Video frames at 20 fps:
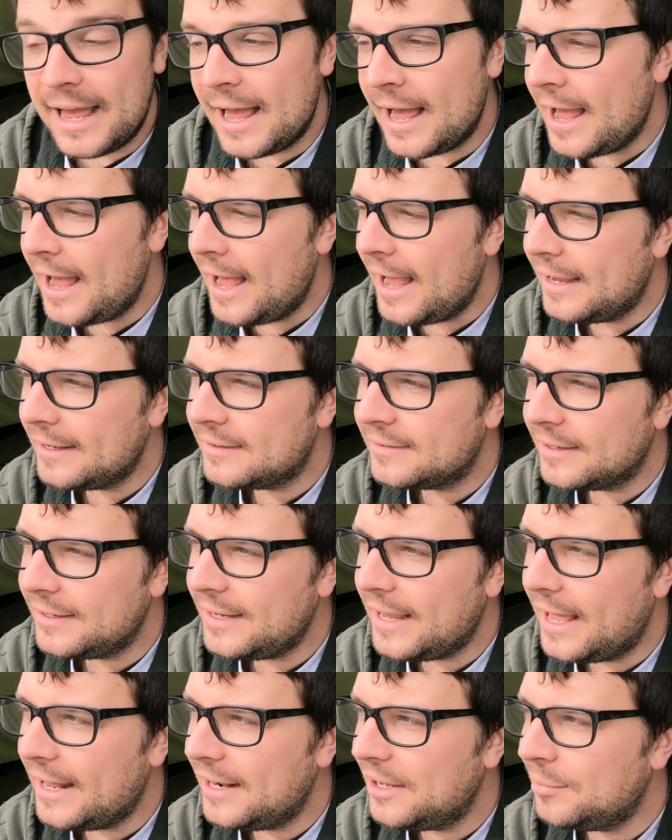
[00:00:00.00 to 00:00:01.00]
So
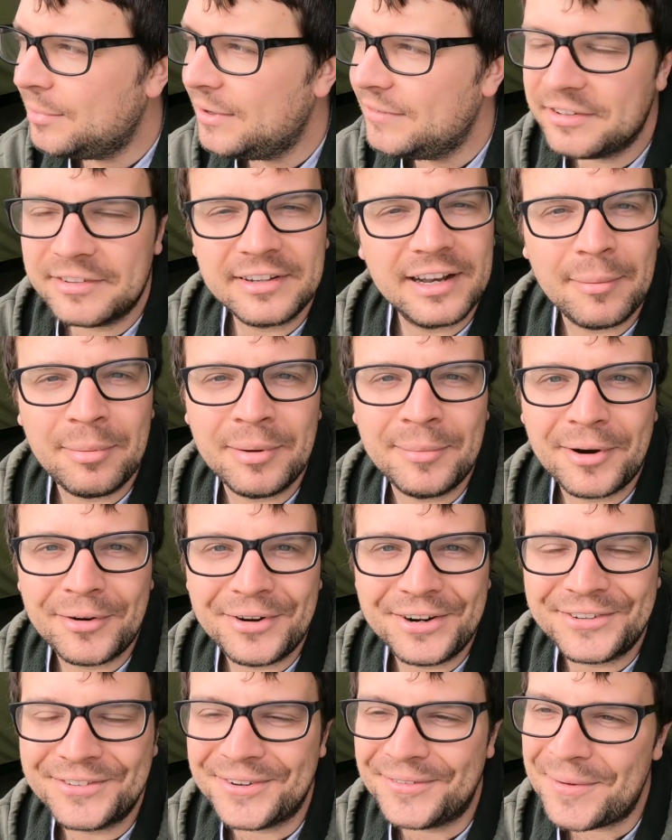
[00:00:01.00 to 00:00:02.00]
yeah, a little bit of a slap on my
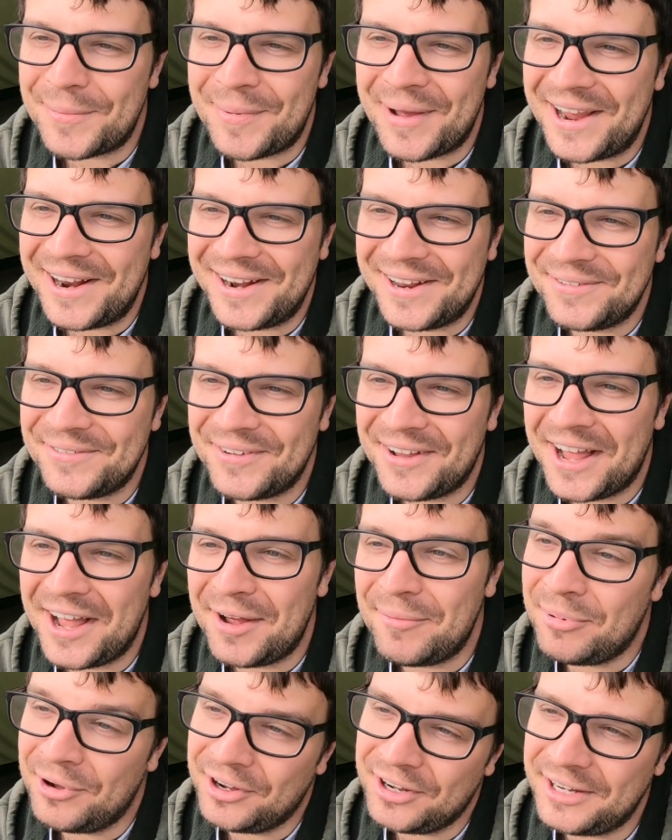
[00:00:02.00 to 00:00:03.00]
wrist from the bailiff
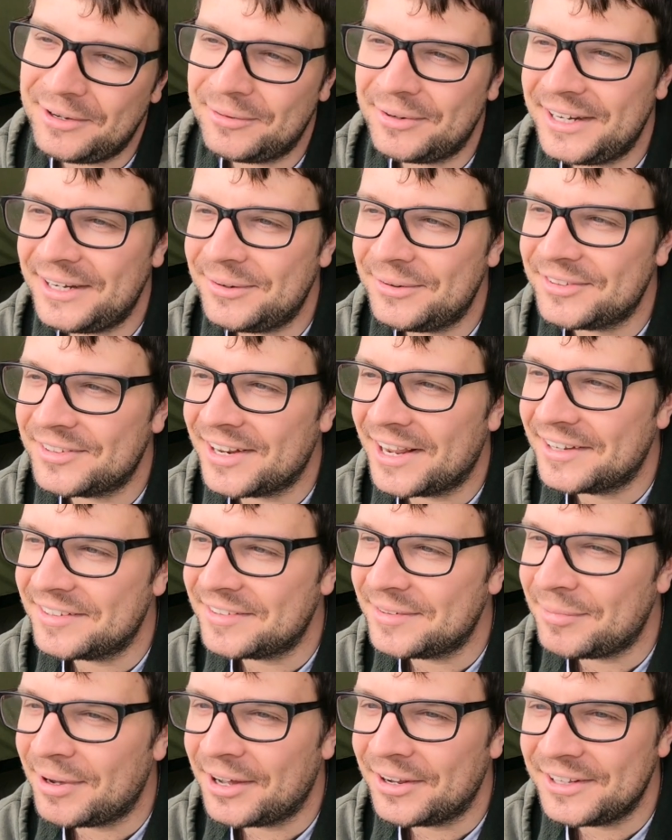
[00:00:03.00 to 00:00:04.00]
there, but he was
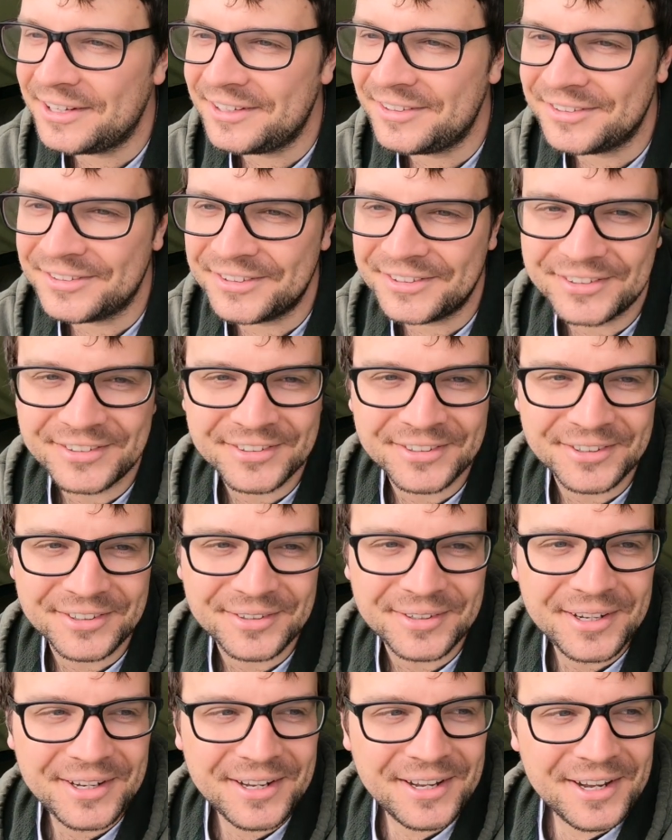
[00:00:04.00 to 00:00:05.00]
nice about it. He's
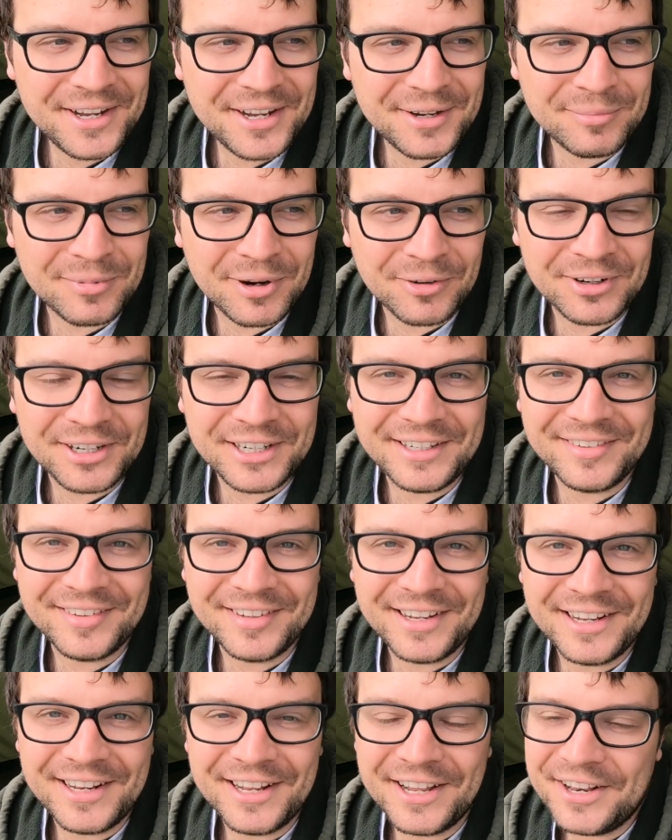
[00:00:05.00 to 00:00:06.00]
understood my
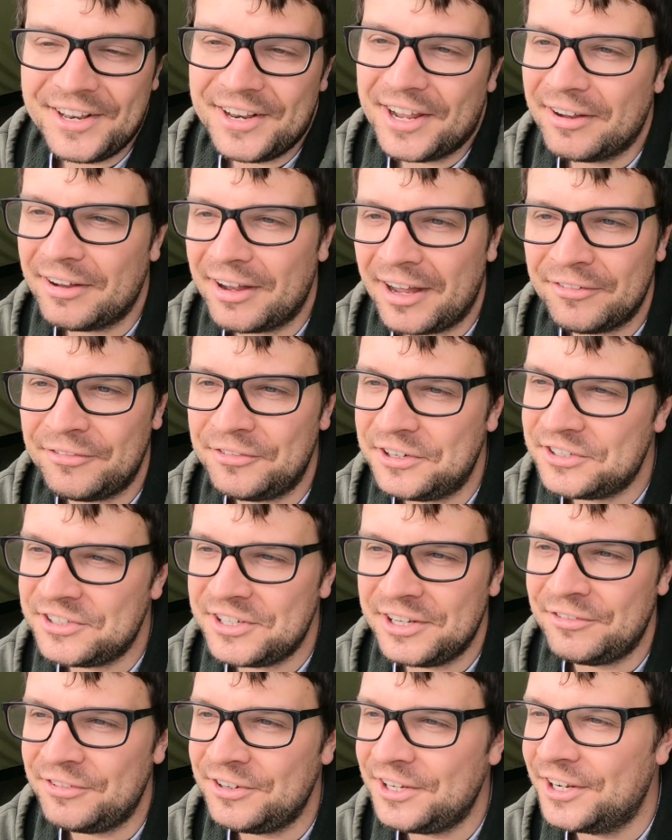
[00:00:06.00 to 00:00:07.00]
reasoning, and I fished
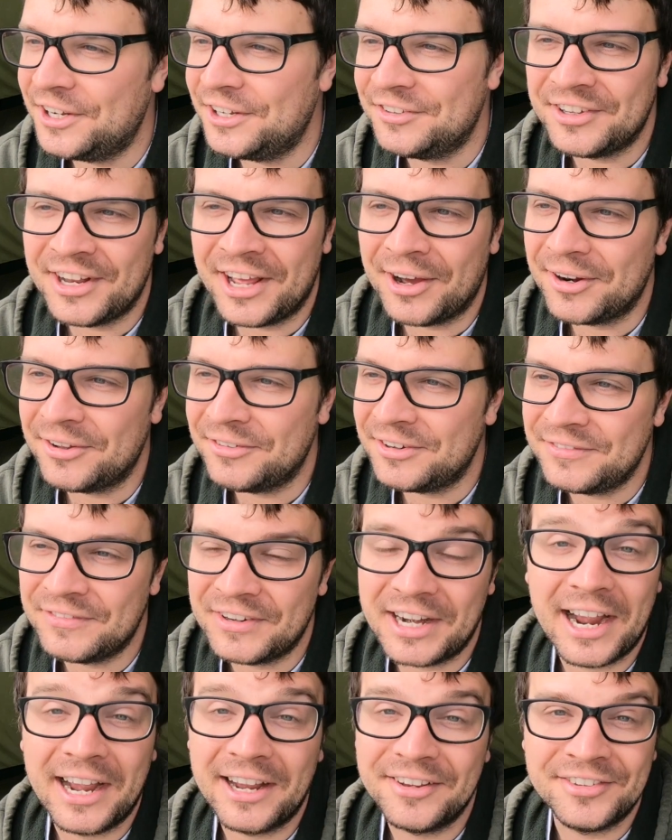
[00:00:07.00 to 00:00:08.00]
here for years now, and I think
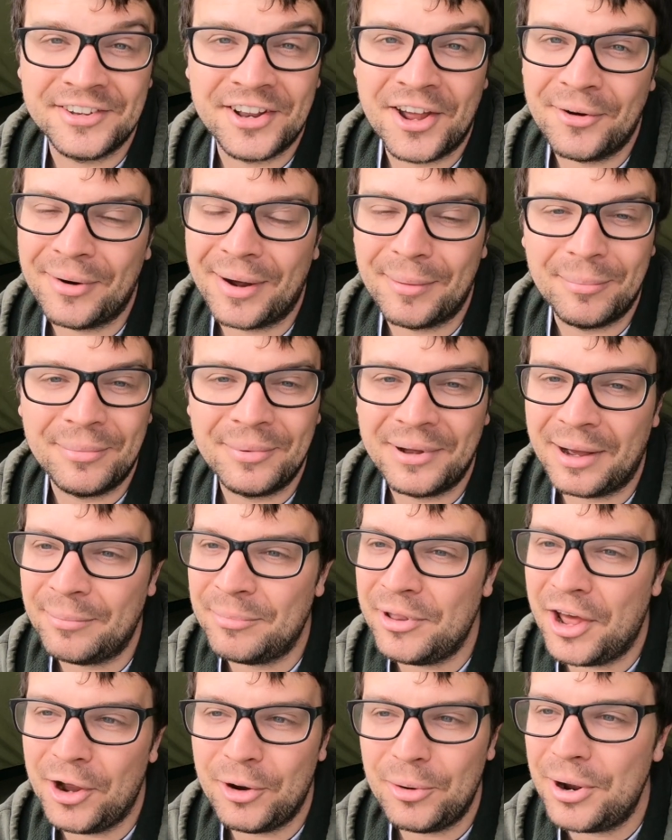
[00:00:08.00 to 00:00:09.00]
the guys know I'm
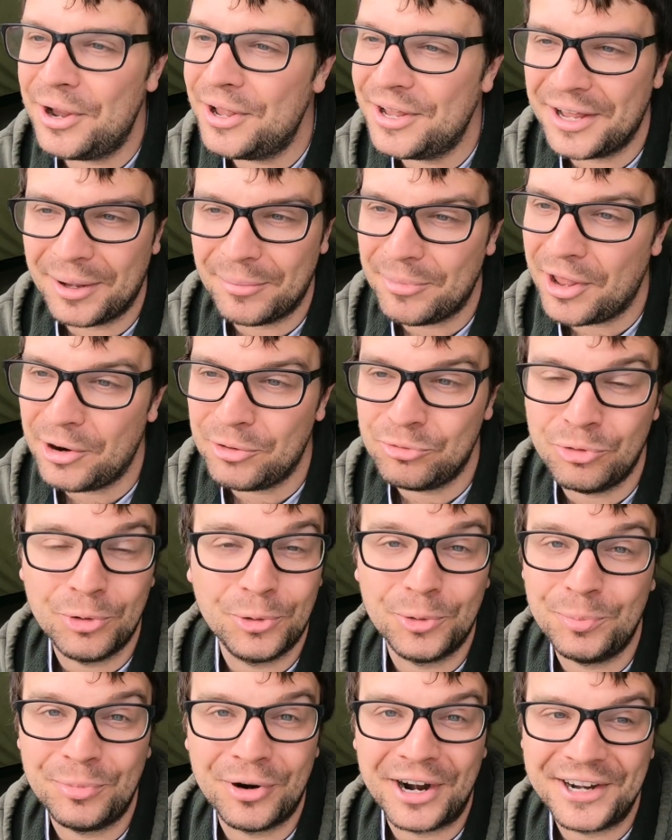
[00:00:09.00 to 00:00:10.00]
no
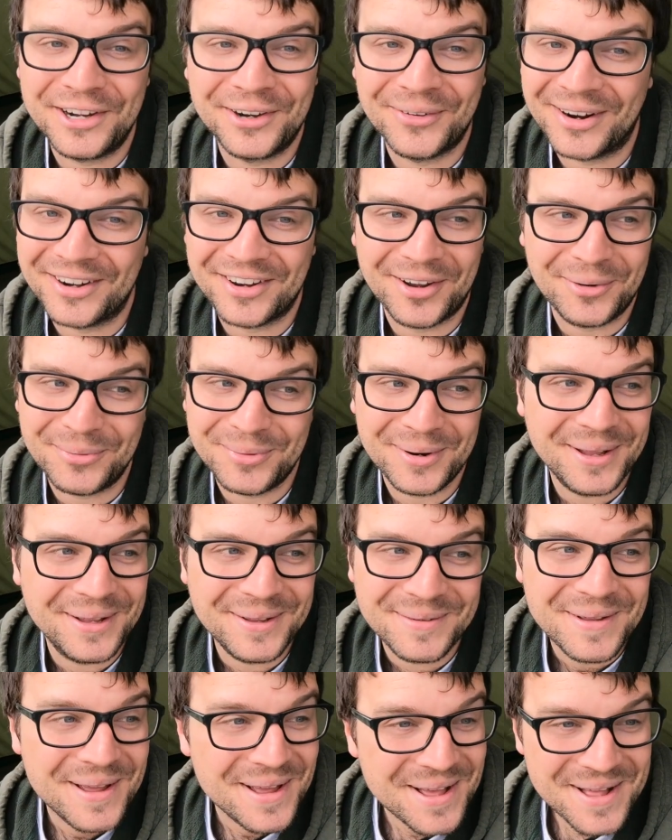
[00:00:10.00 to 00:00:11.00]
rule breaker. I don't
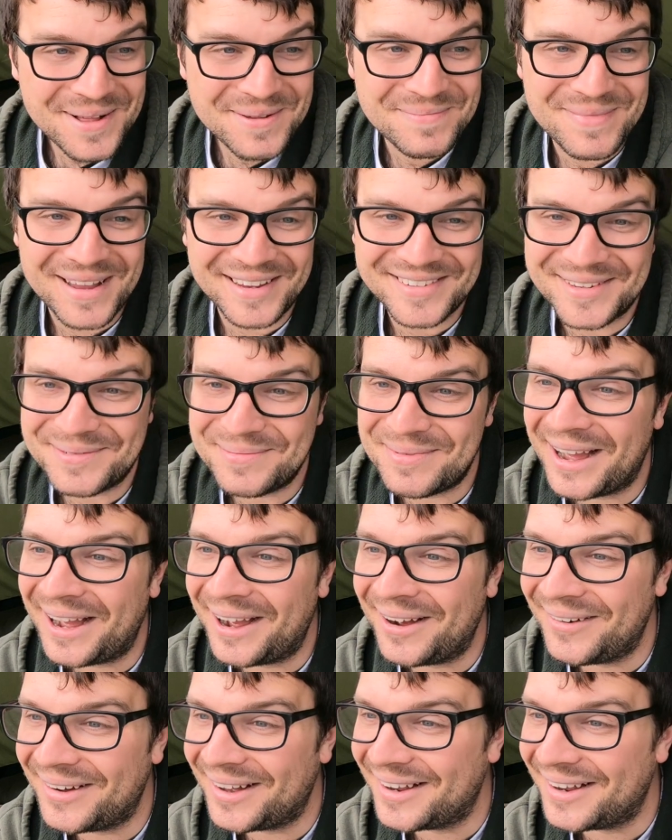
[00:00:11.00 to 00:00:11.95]
mess about.